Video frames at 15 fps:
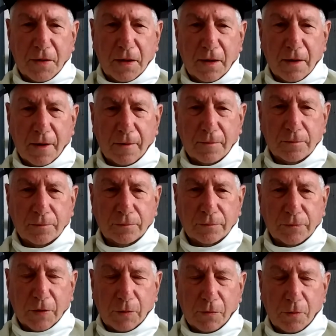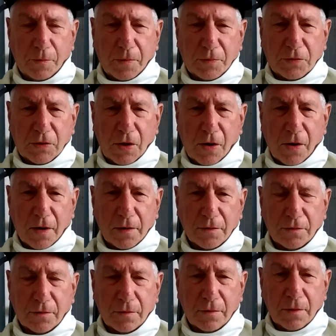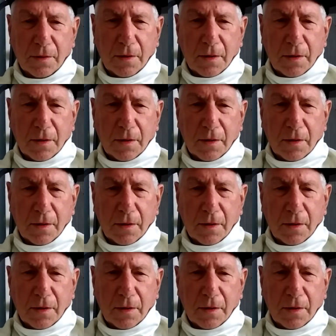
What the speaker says: the group of stars.